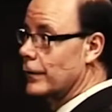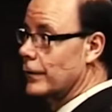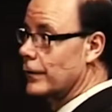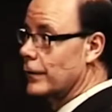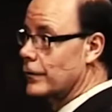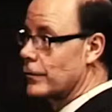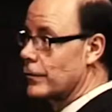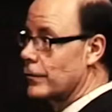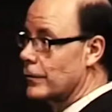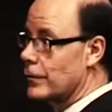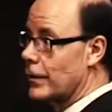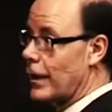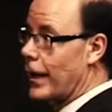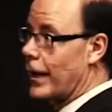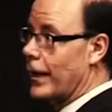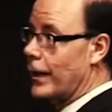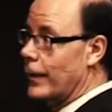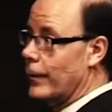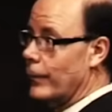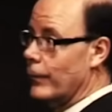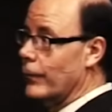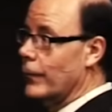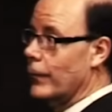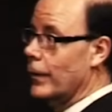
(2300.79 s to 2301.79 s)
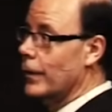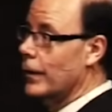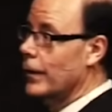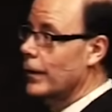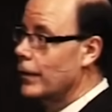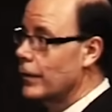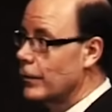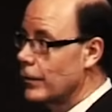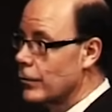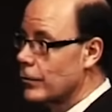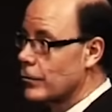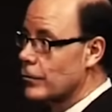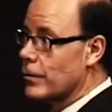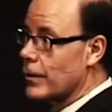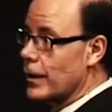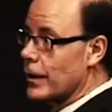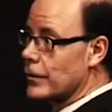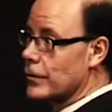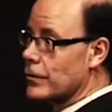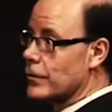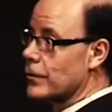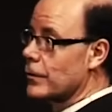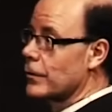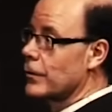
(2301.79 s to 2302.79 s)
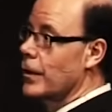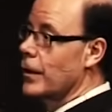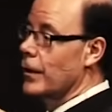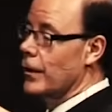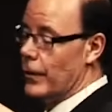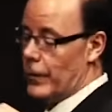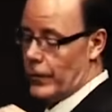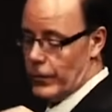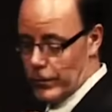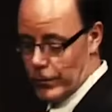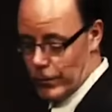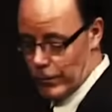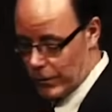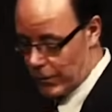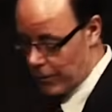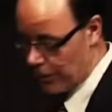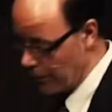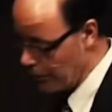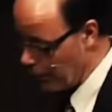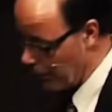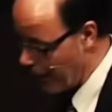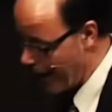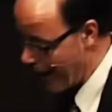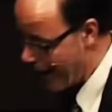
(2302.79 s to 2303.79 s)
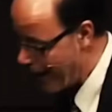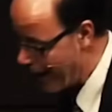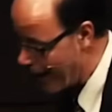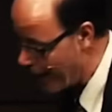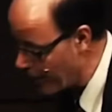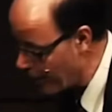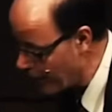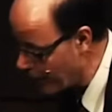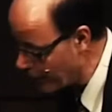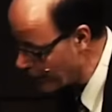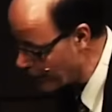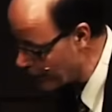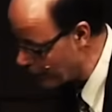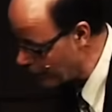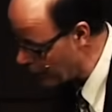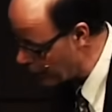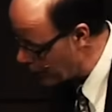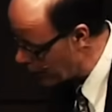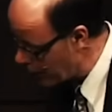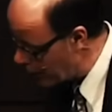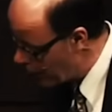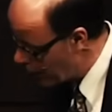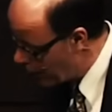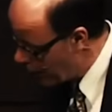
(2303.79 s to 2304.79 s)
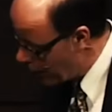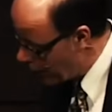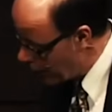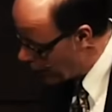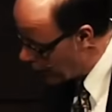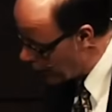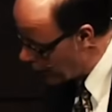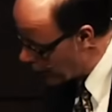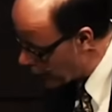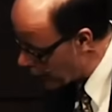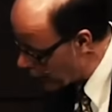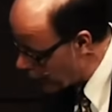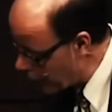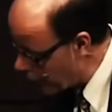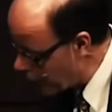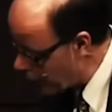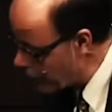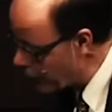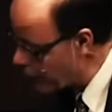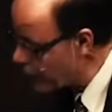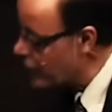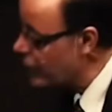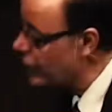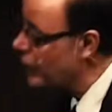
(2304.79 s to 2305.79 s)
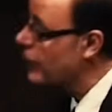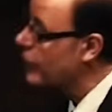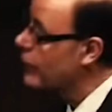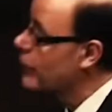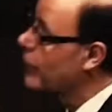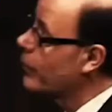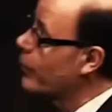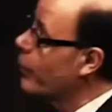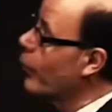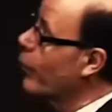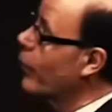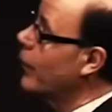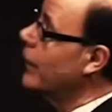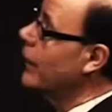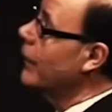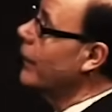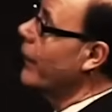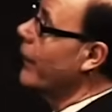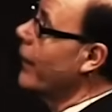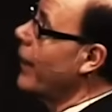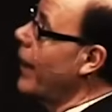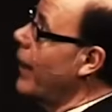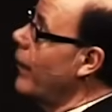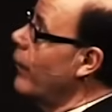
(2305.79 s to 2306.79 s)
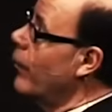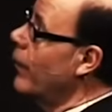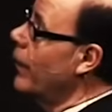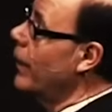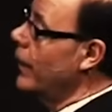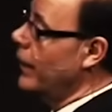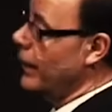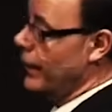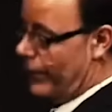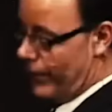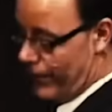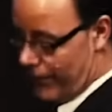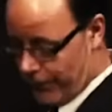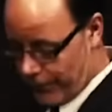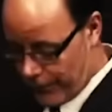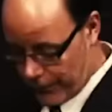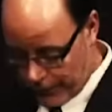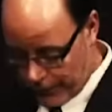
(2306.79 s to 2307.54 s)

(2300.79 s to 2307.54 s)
Does your time, your treasure, your, your habits, your, your devotion, does it point that way